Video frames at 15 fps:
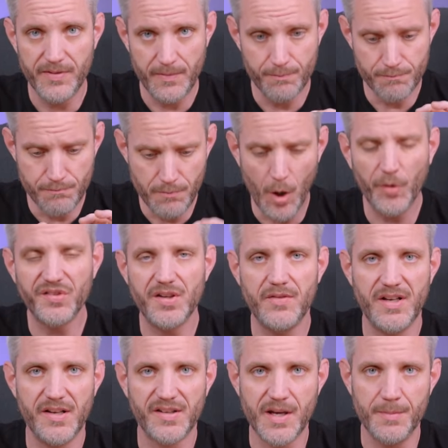most of
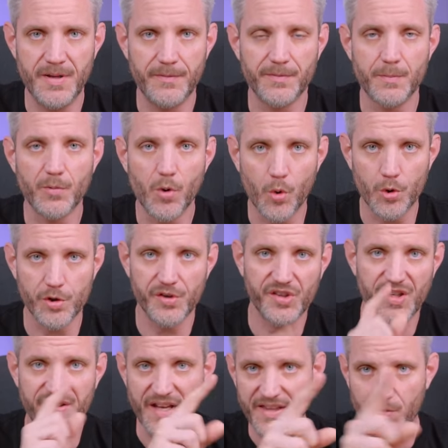it is coming from corners
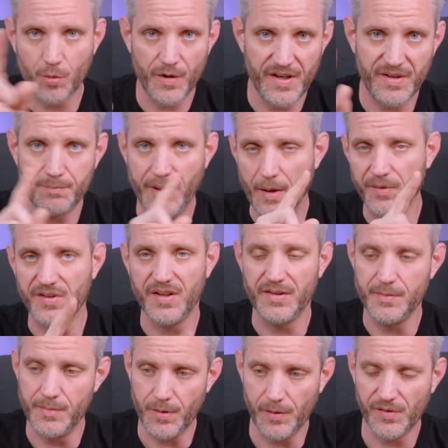because that's where it is bouncing
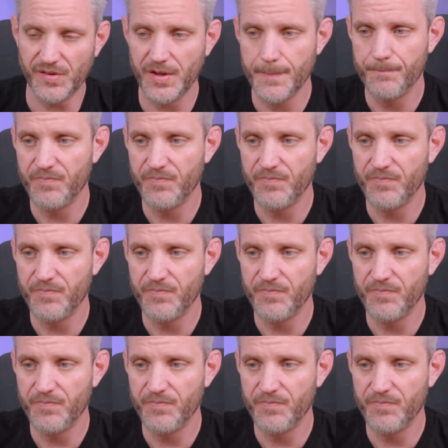the most.